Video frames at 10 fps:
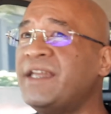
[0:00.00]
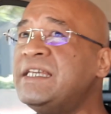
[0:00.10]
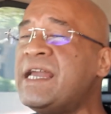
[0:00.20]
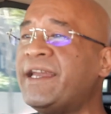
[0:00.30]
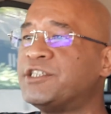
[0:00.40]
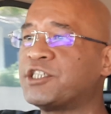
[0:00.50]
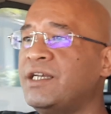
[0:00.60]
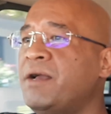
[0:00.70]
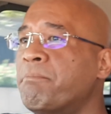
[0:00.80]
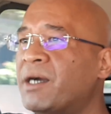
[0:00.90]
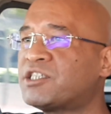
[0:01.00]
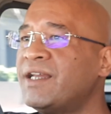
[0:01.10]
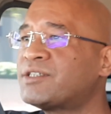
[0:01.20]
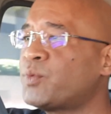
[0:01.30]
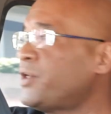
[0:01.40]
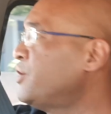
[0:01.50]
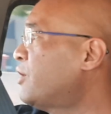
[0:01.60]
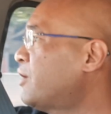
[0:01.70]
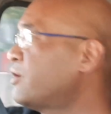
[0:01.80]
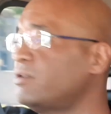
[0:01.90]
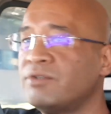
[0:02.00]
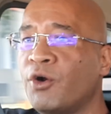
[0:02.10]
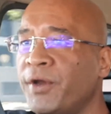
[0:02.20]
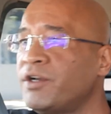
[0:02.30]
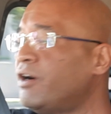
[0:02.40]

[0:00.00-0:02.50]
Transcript: any age, much less when you're going